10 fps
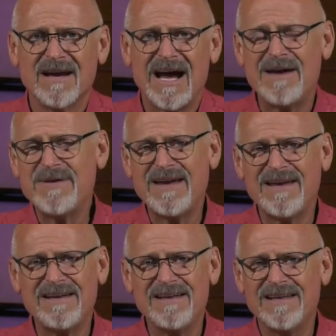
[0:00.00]
I
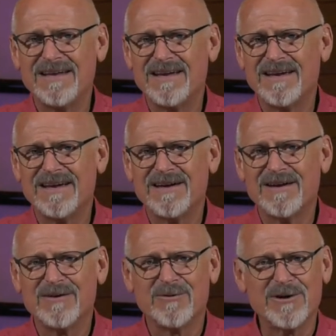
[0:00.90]
mean,
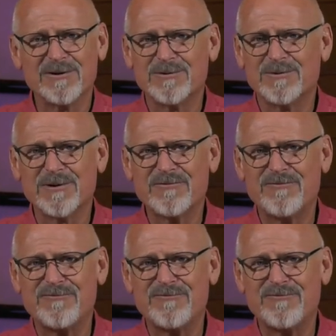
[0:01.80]
we're